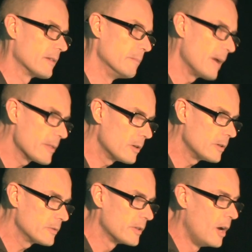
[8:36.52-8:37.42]
either
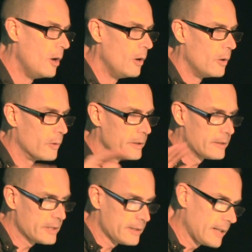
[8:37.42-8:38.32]
mothers or
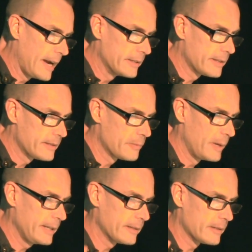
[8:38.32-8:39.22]
they're sluts,
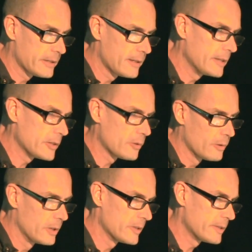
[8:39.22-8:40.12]
right? They're sluts,
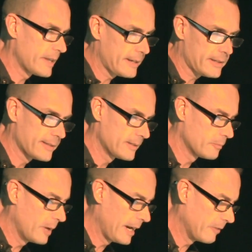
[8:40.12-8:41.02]
whores, sex,
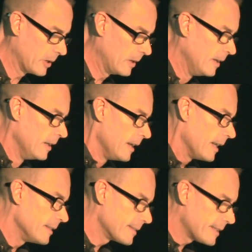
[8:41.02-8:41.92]
whatever.
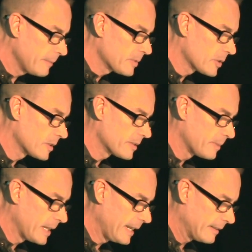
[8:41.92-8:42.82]
And the same sort of
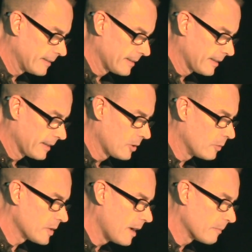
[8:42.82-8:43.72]
split
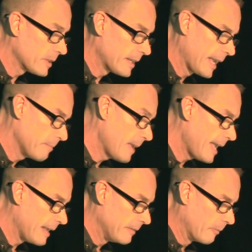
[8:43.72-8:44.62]
goes on with gay
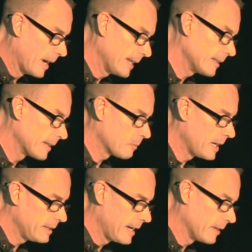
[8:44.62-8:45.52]
men, right? Like
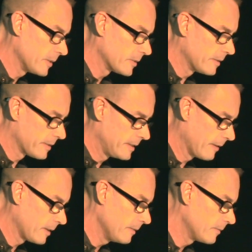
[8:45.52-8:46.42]
right now there's this
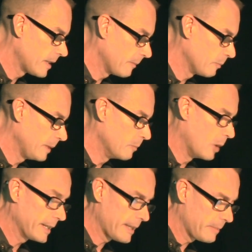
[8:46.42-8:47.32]
narrative that we
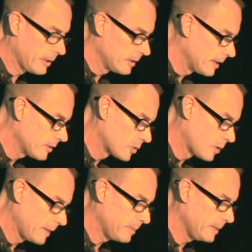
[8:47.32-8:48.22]
want to get married like
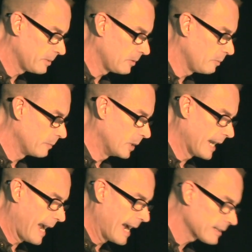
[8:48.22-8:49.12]
straight people, we
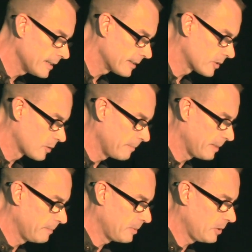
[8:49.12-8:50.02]
want to act like
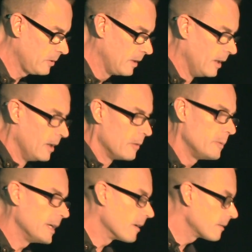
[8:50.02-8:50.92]
straight people,
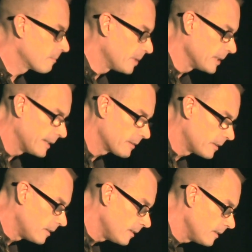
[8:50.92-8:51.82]
we aren't
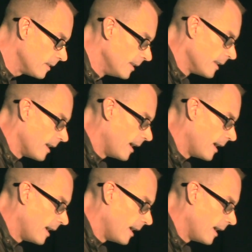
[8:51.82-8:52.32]
political,